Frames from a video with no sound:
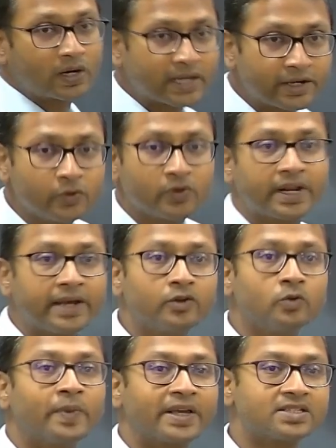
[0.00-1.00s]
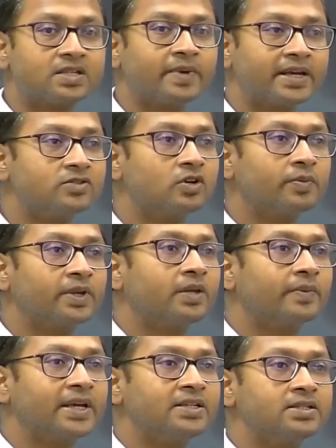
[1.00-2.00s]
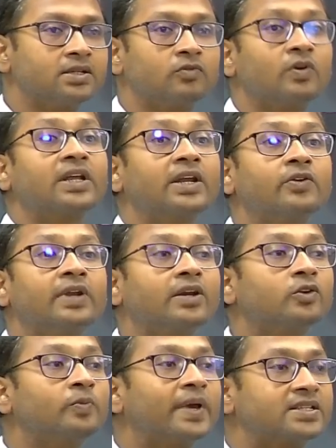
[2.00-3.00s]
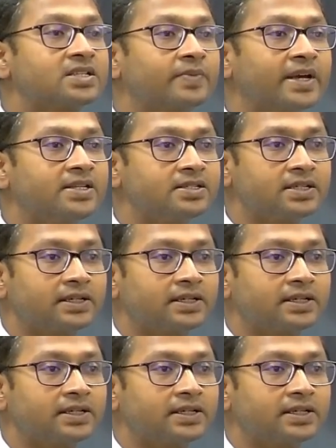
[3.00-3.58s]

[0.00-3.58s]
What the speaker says: are you trying to maximize or minimize? What are you trying to maximize?